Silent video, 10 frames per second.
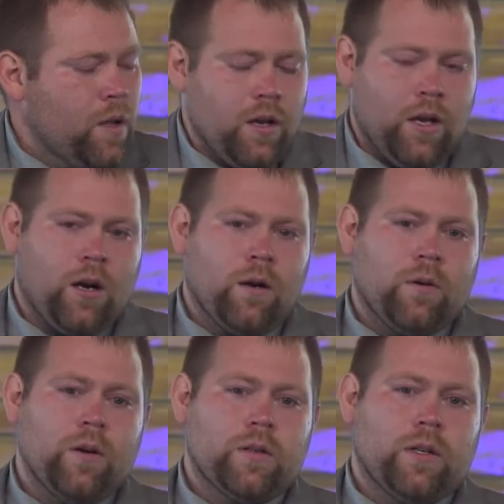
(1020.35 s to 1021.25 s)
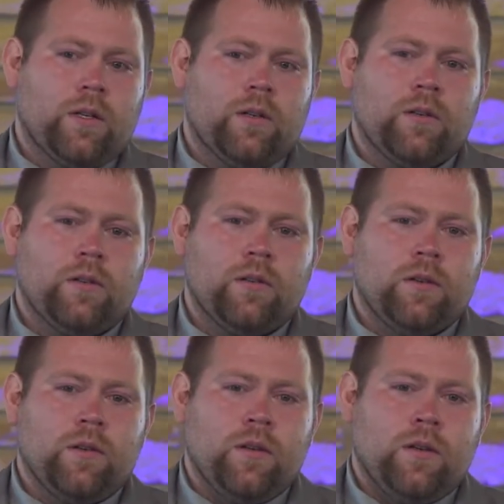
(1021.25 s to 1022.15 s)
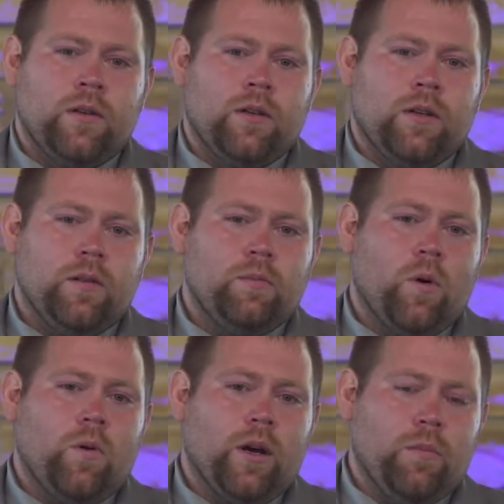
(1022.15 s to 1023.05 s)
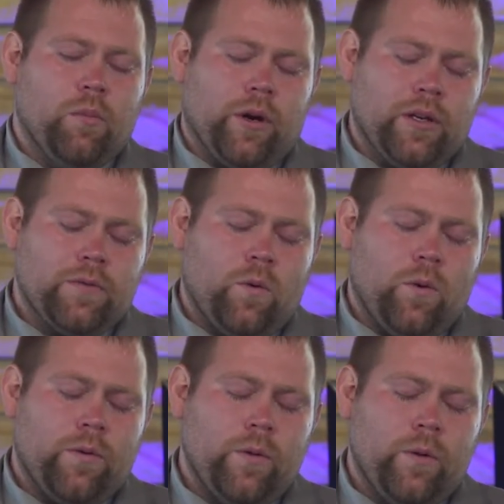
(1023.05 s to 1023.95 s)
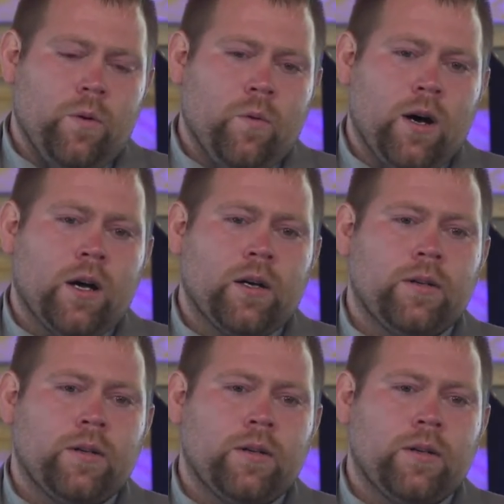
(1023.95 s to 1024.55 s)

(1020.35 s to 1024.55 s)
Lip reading: In our crushing, he brings forth the new wine.